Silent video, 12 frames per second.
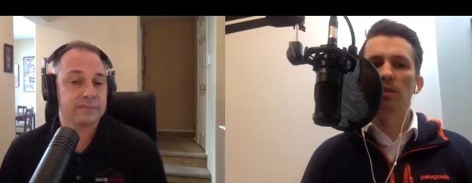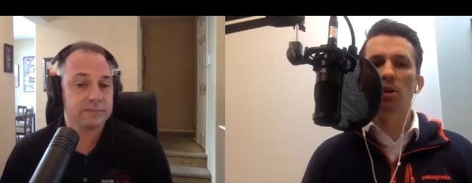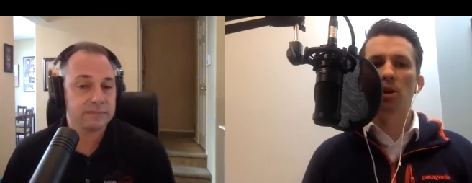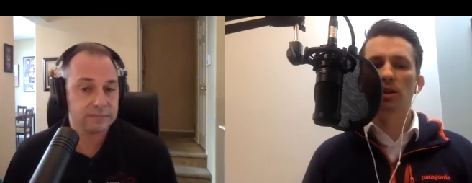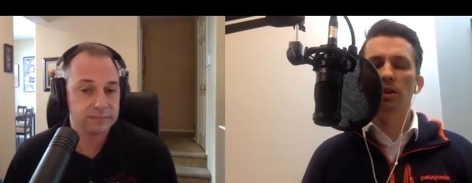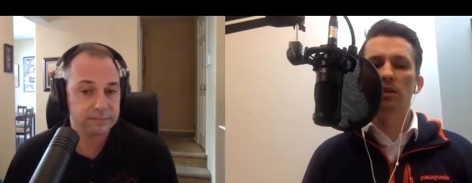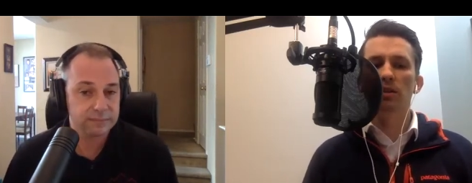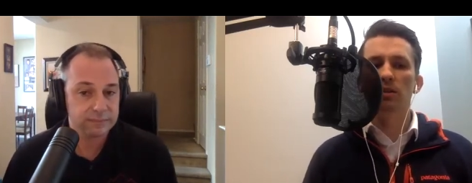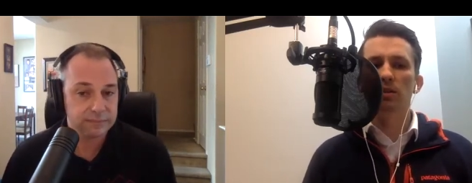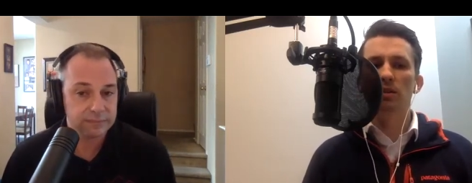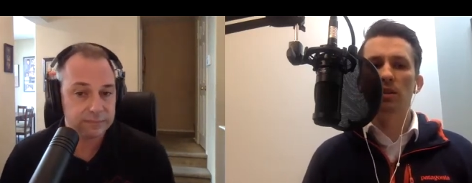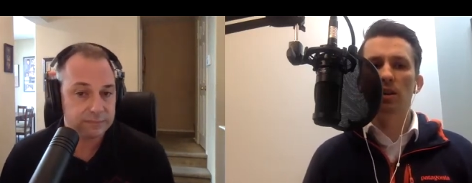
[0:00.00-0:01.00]
Speaker 1: the
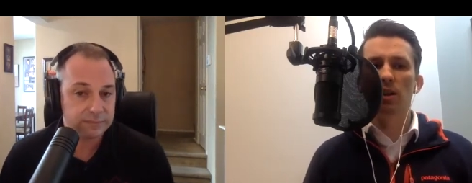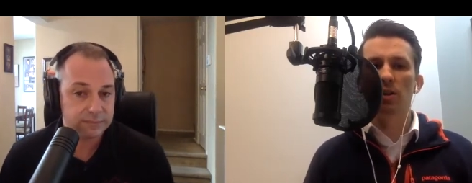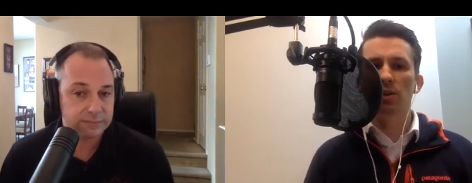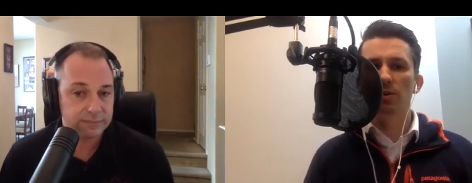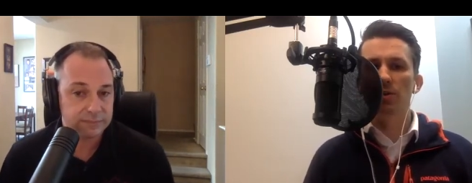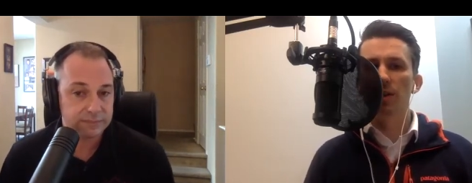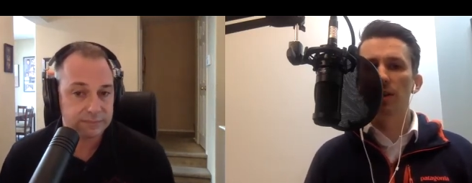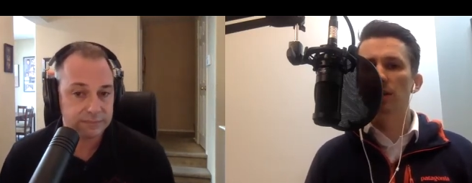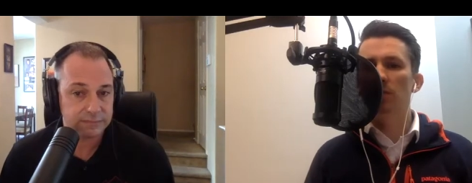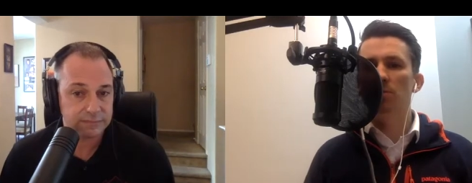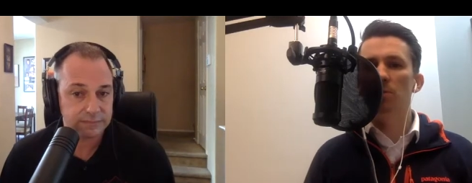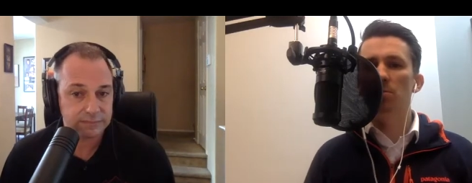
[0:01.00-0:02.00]
markets. Are there things
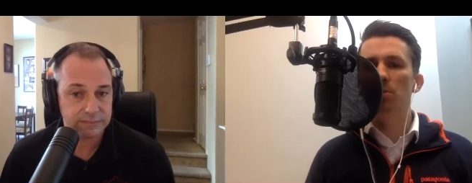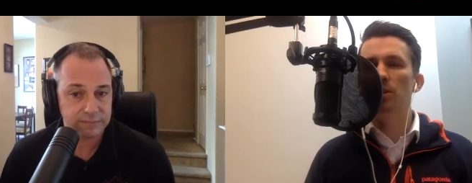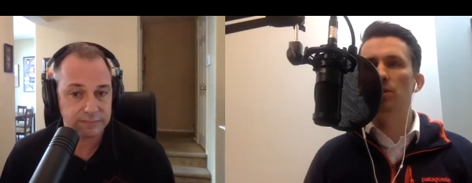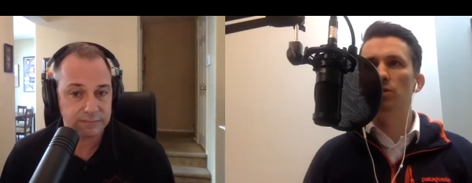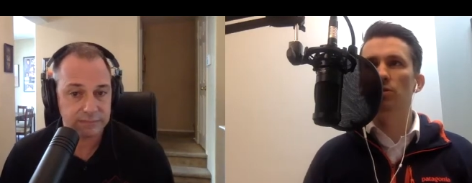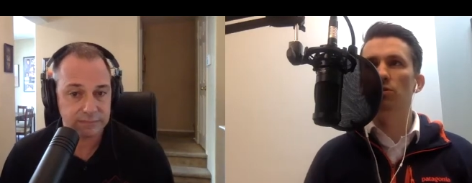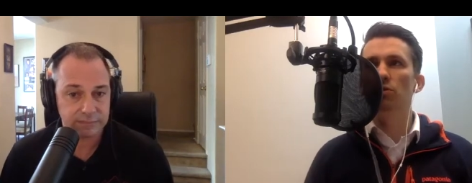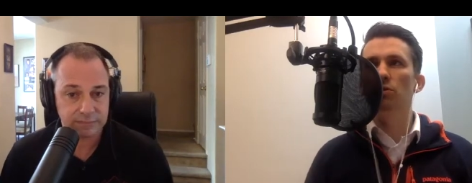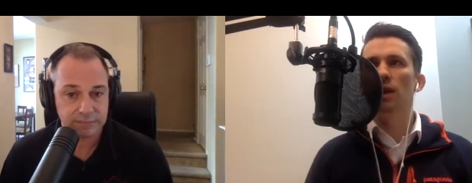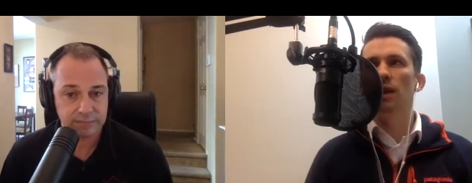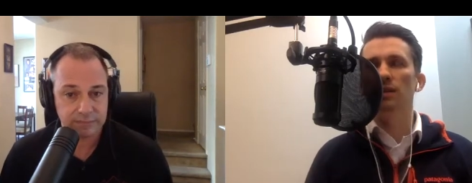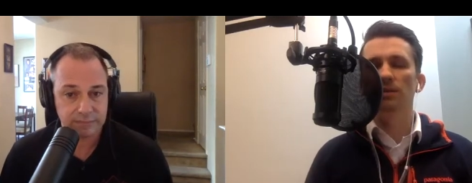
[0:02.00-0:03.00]
that people can do
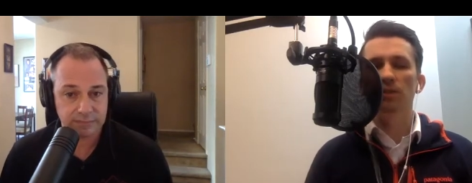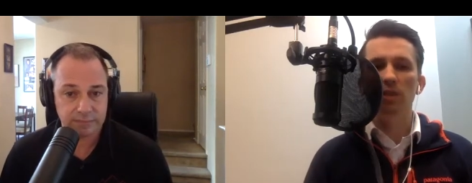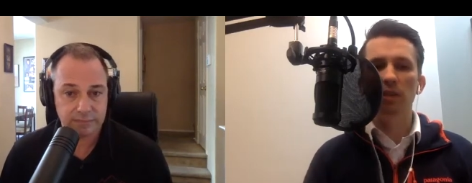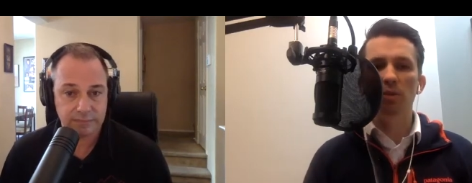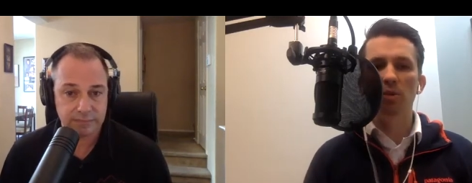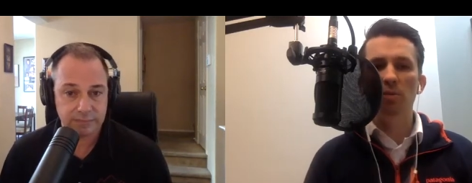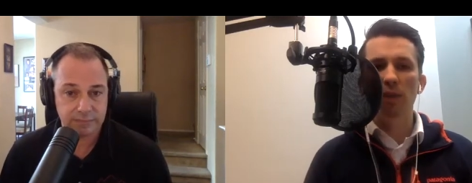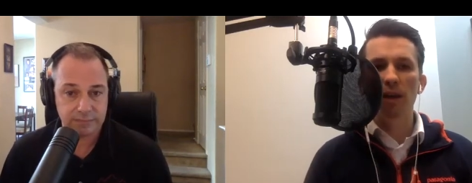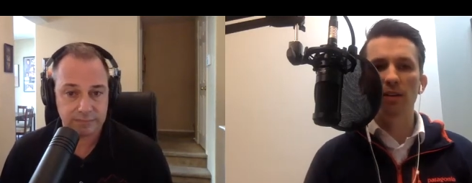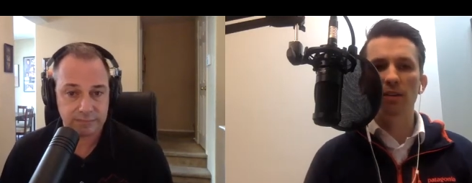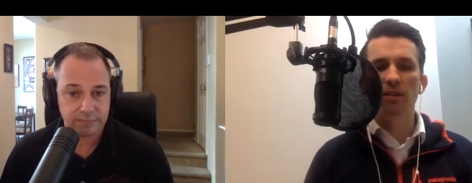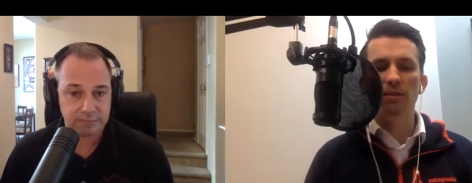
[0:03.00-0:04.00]
as a first-time home
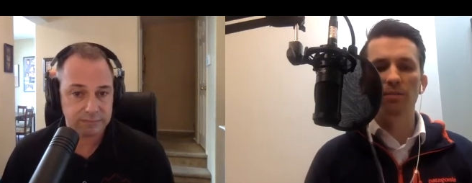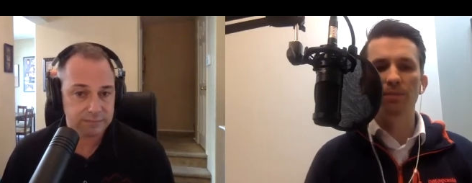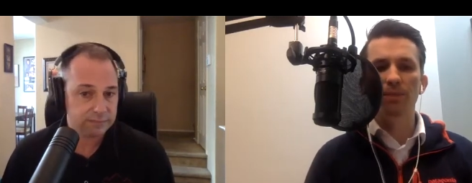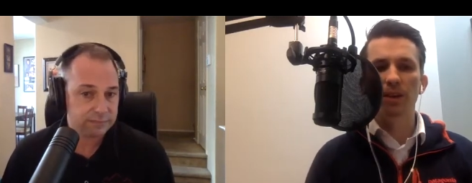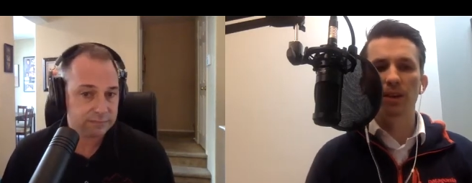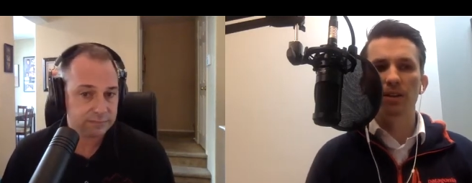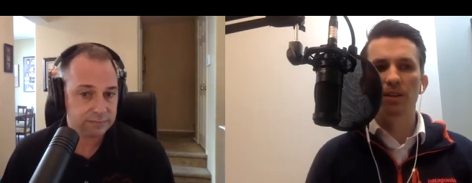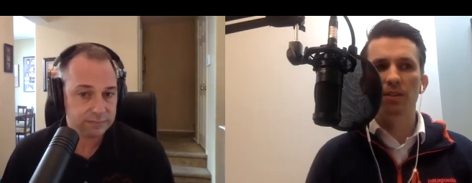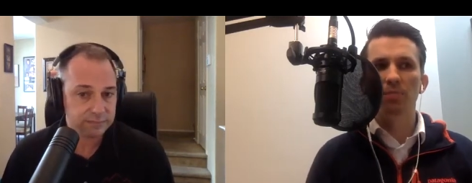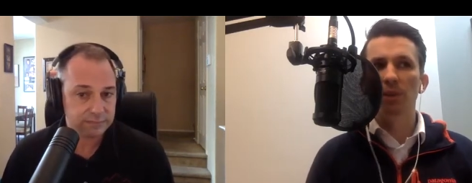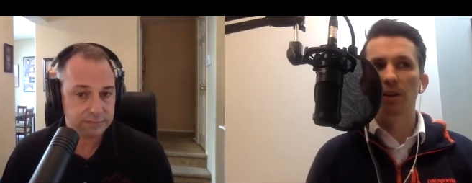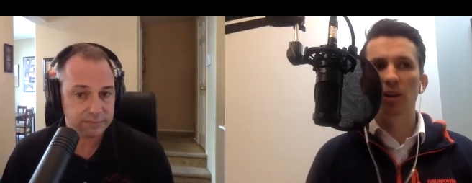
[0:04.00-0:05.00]
buyer to
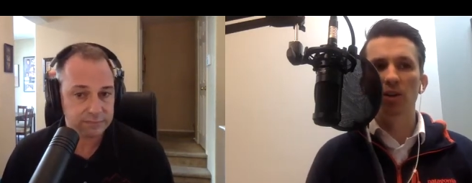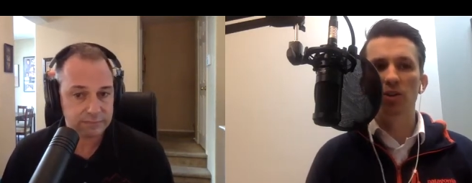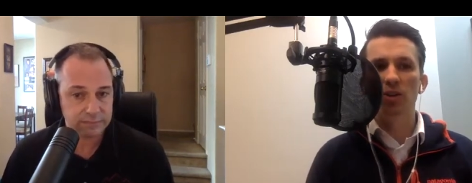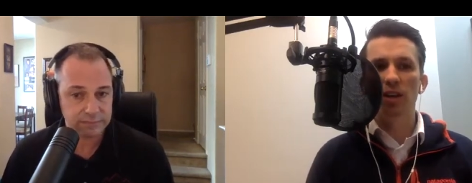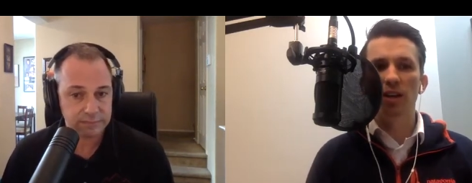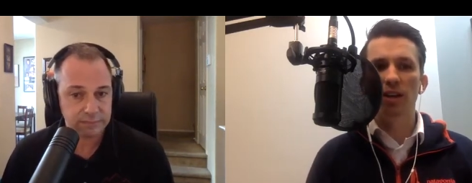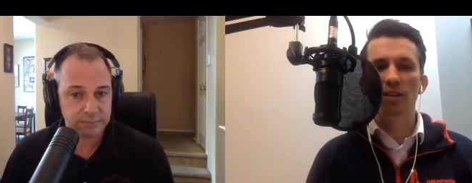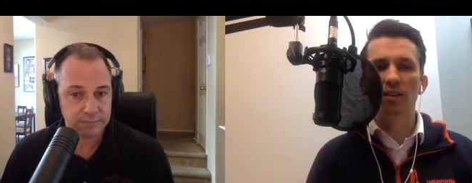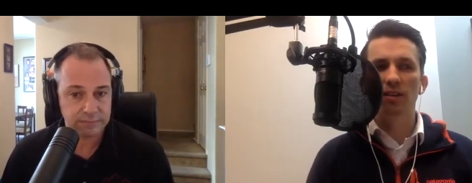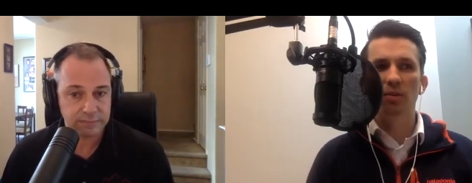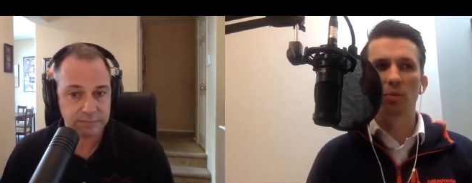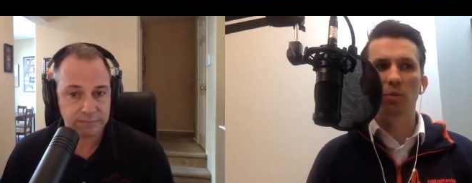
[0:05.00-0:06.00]
better understand, like